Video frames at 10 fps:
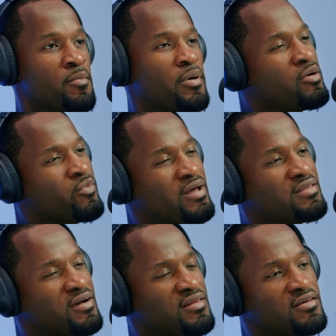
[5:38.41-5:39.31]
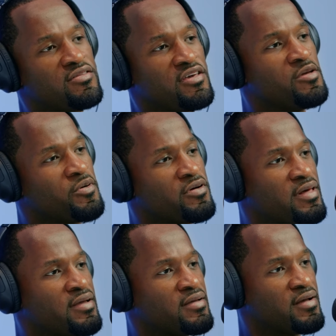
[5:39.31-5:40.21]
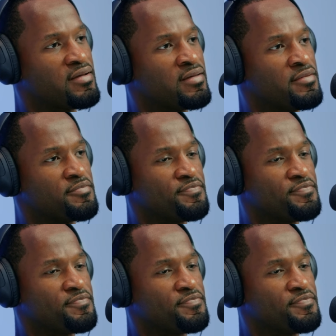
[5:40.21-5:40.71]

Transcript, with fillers: But then when I dug a little deeper, like and